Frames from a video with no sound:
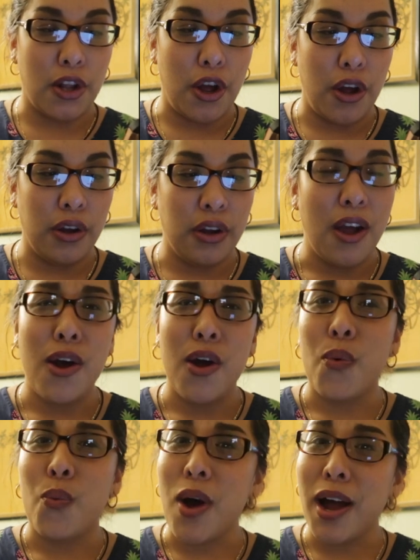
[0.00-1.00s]
long.
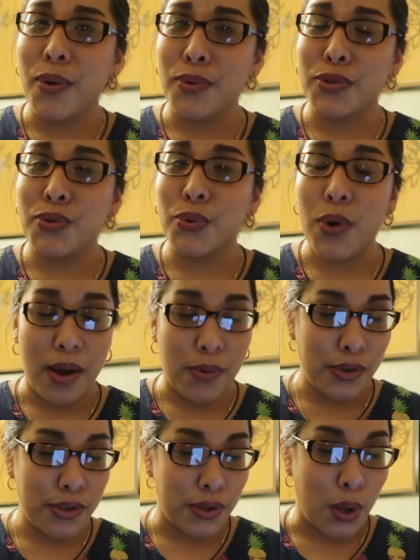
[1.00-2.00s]
Wow, it was 2
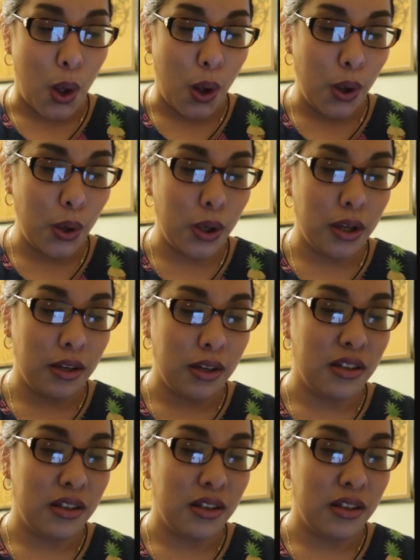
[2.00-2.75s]
hours long?